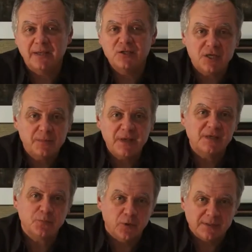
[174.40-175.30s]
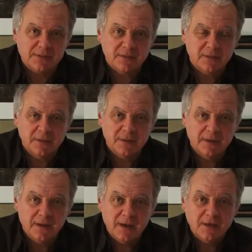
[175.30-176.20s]
in GPS points.
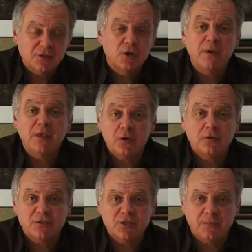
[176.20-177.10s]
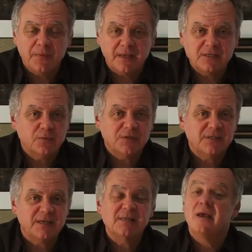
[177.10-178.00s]
So we use GPS, which
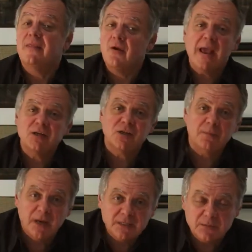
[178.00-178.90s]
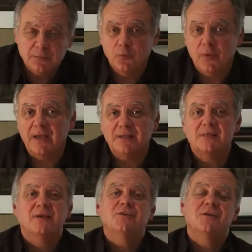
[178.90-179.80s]
says there are actually multiple ways
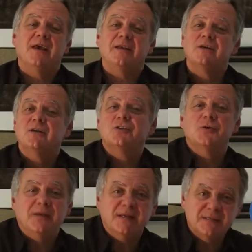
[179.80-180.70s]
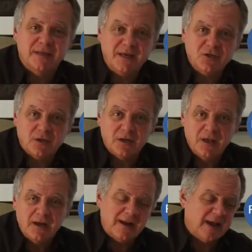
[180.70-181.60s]
to get to a destination.
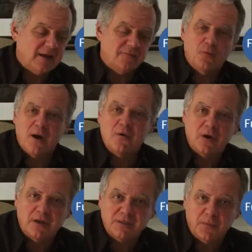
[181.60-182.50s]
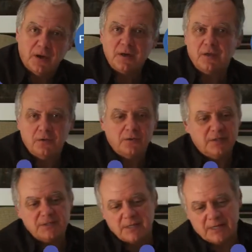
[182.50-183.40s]
And if one road is blocked, you
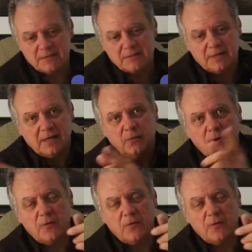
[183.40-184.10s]
just get another way